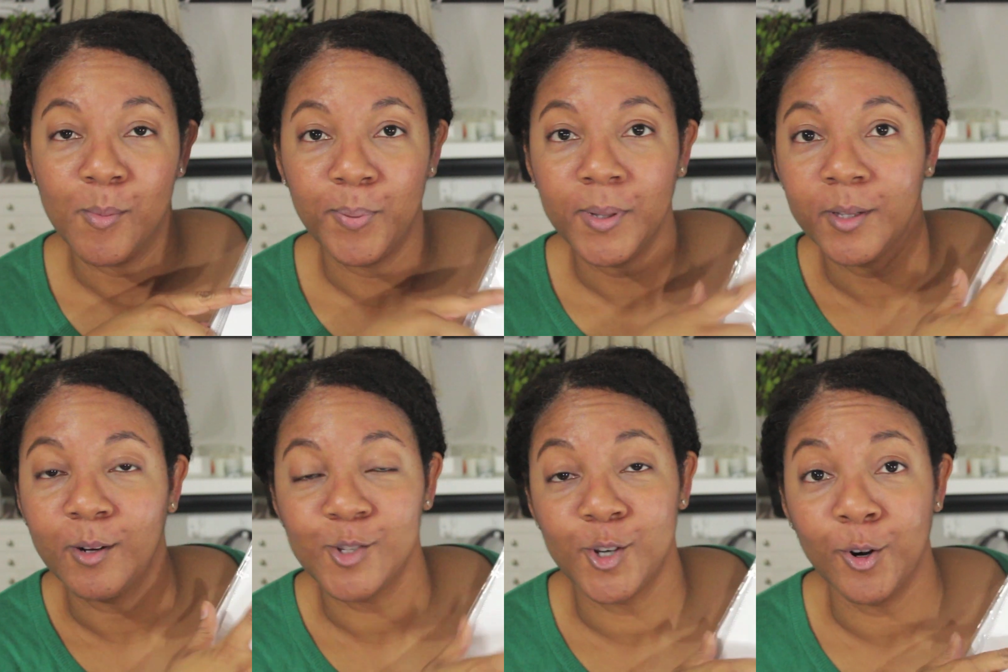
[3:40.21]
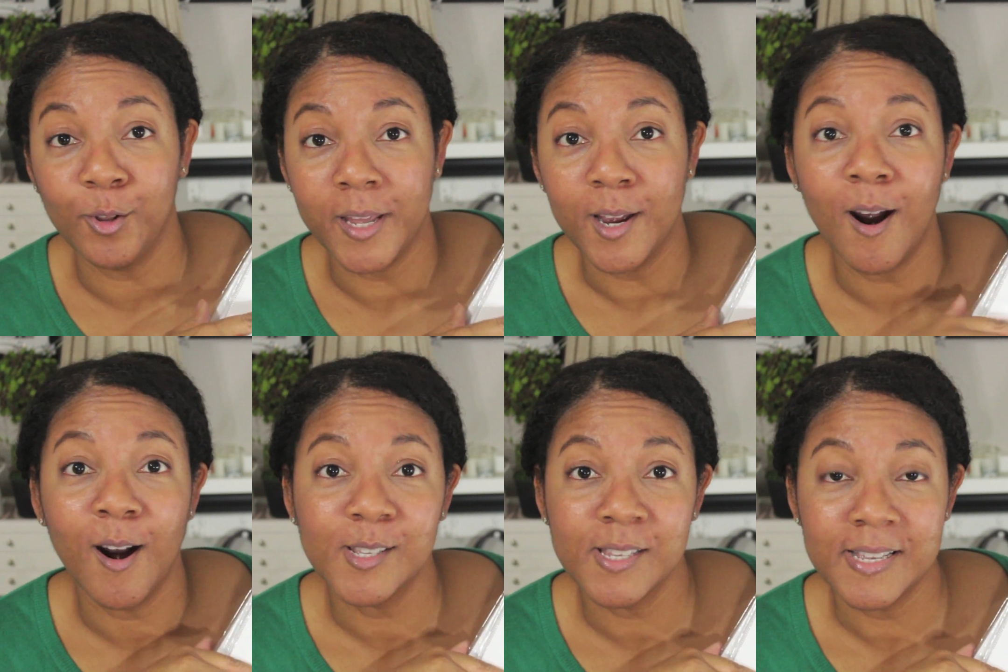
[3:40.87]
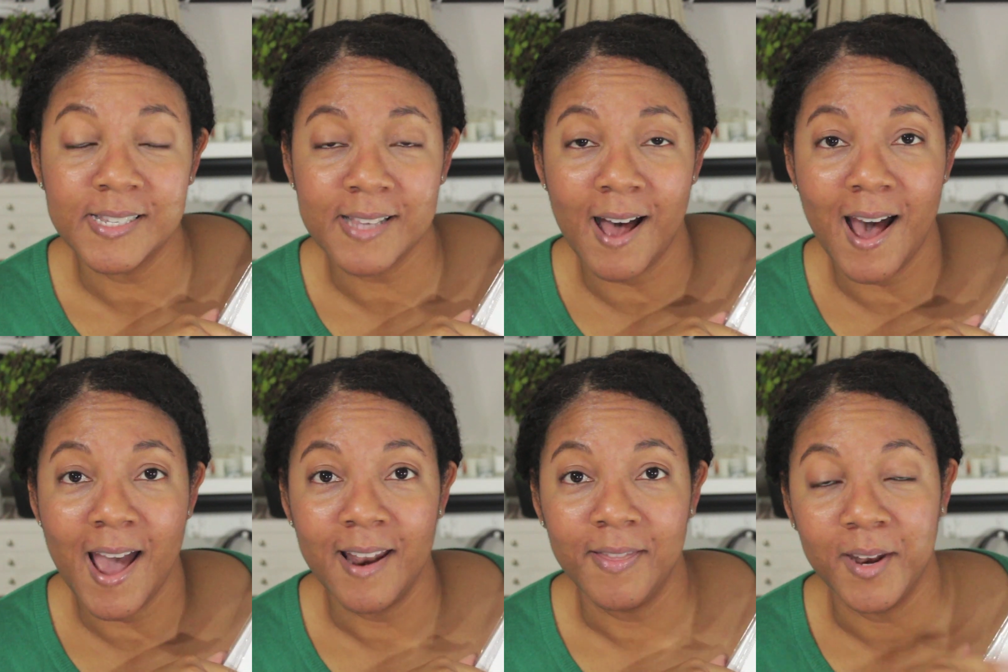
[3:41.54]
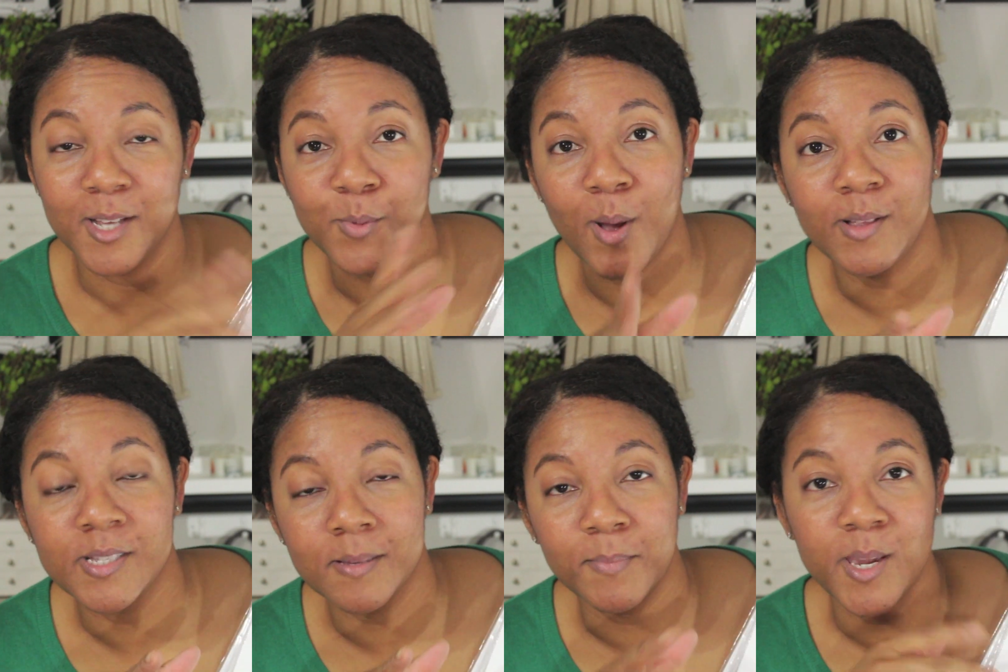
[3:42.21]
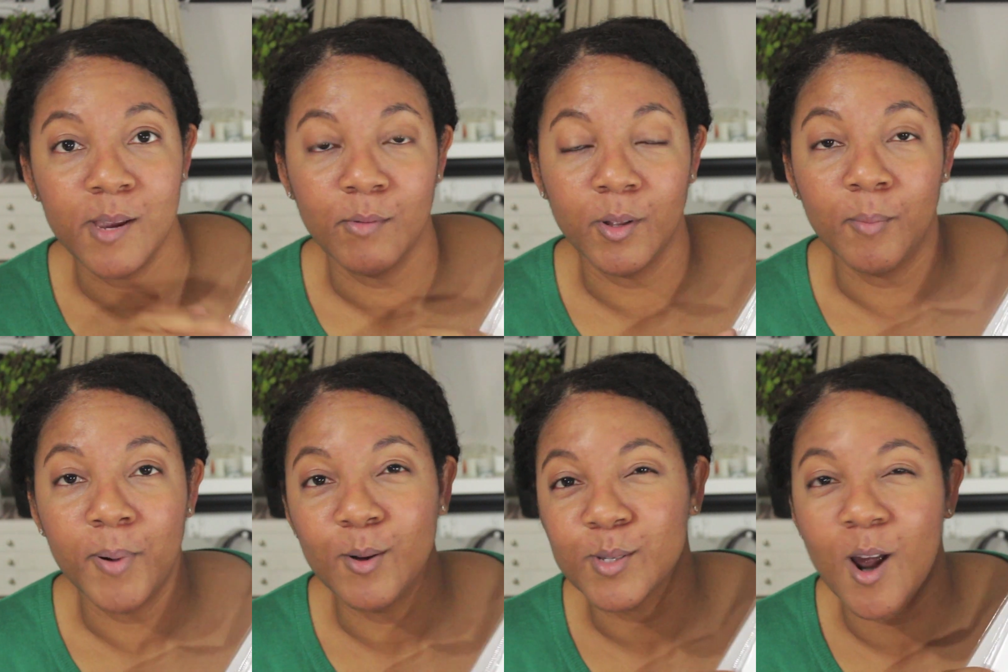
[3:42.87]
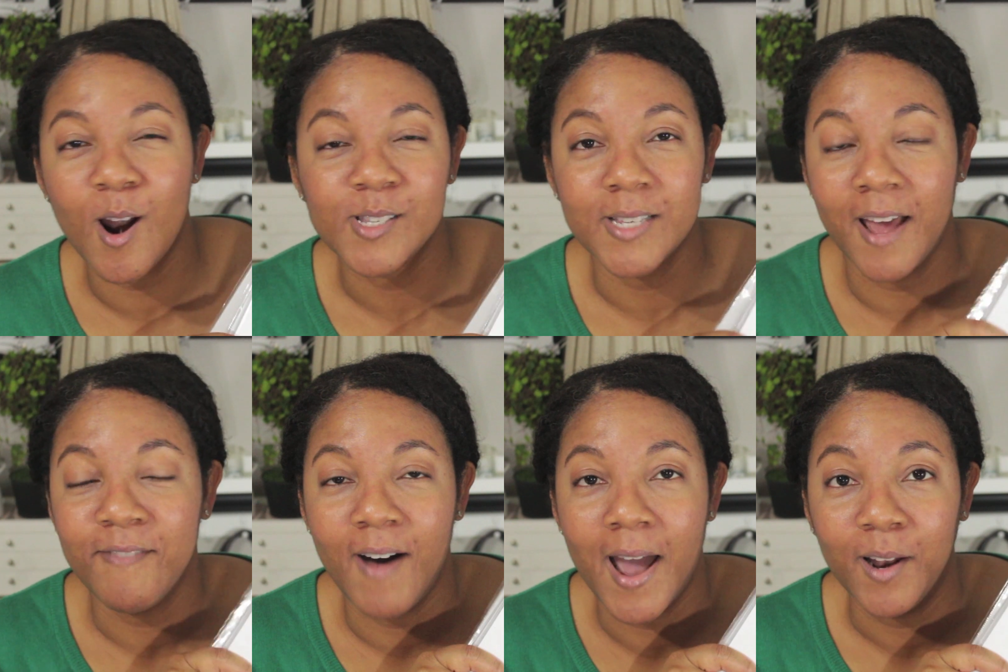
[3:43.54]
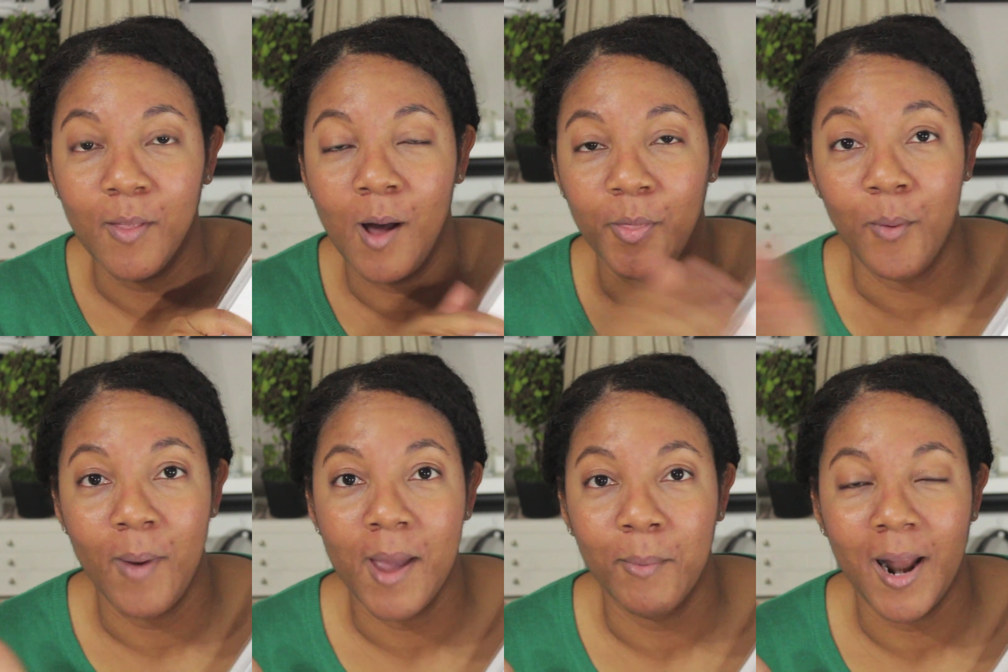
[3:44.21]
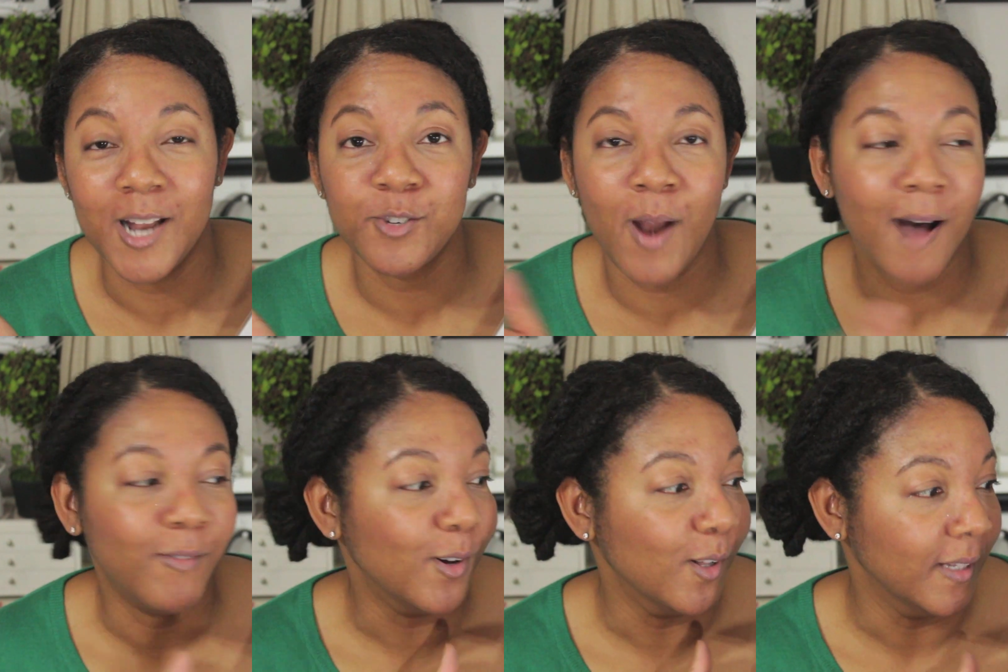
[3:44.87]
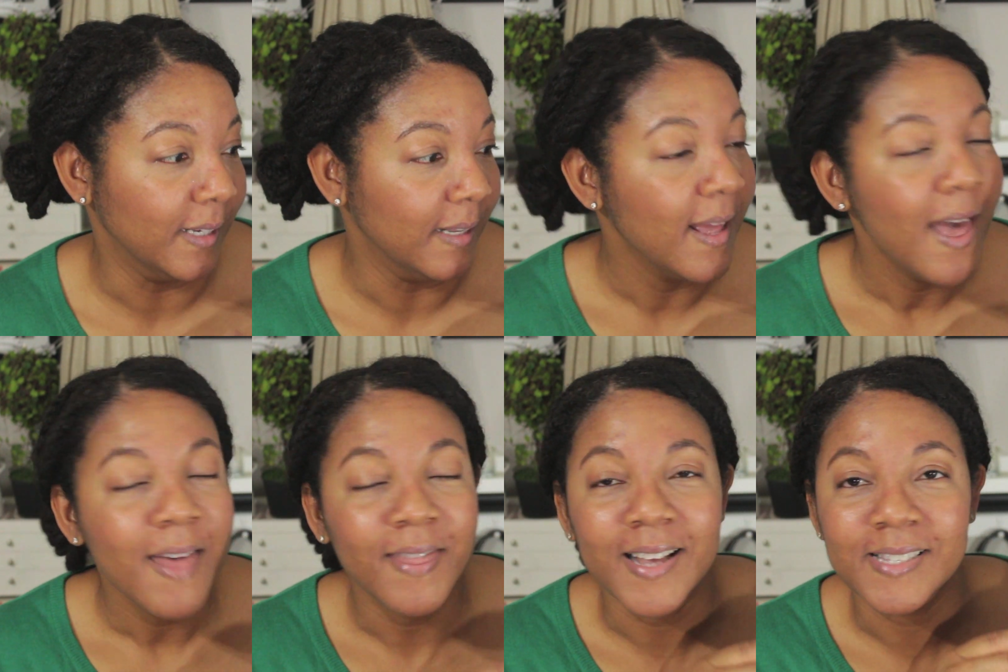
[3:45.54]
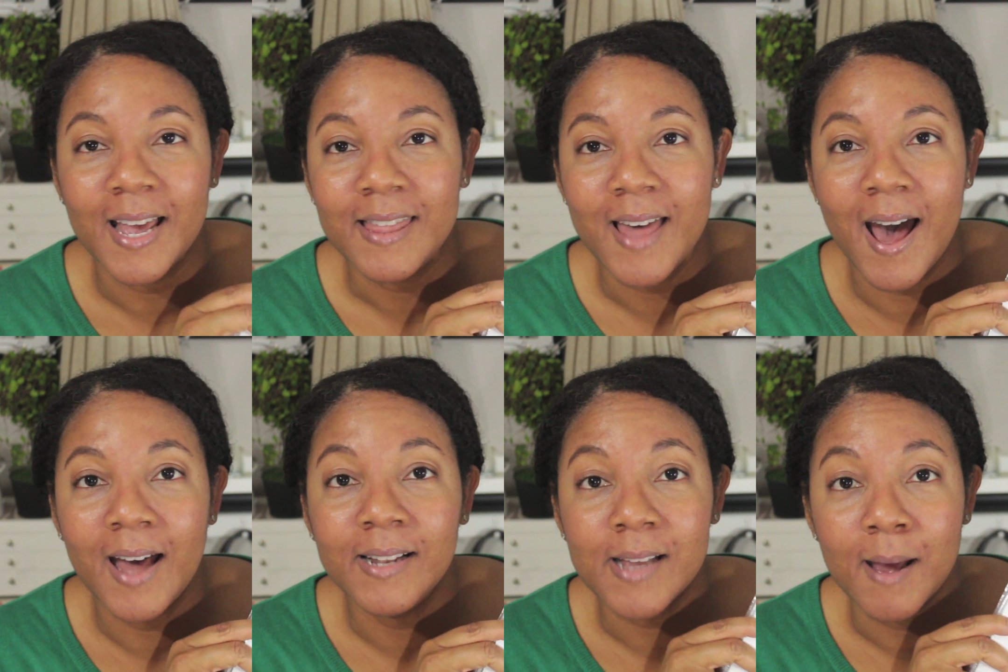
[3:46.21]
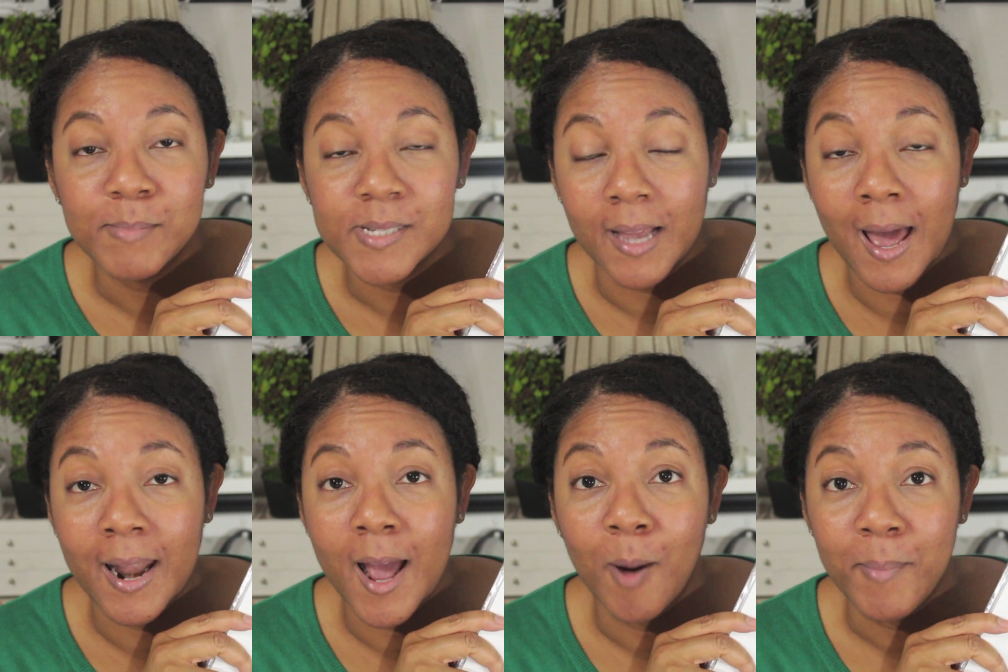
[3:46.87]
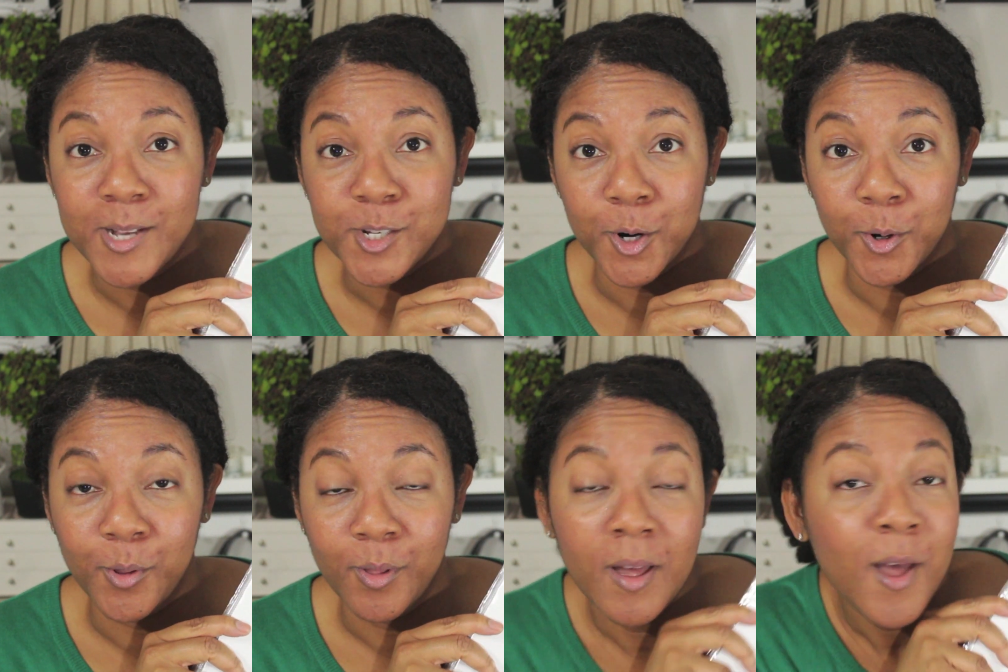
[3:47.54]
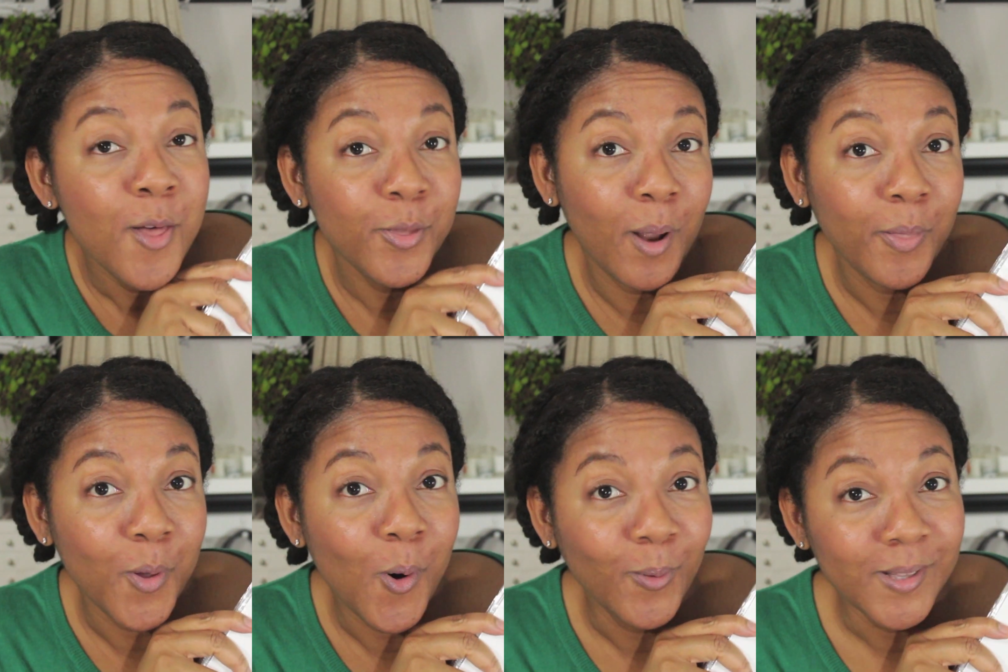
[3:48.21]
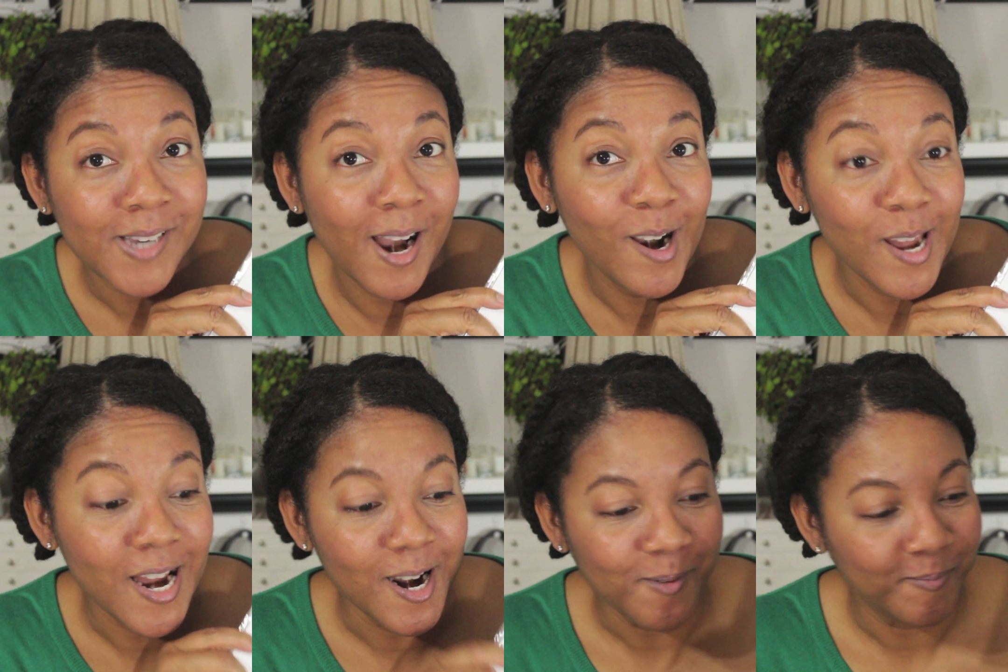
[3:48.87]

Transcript: put little journaling cards on the side, and then as well as some cute little postcards that I find along the way when I travel and things like that to kind of help me journal throughout the whole entire year.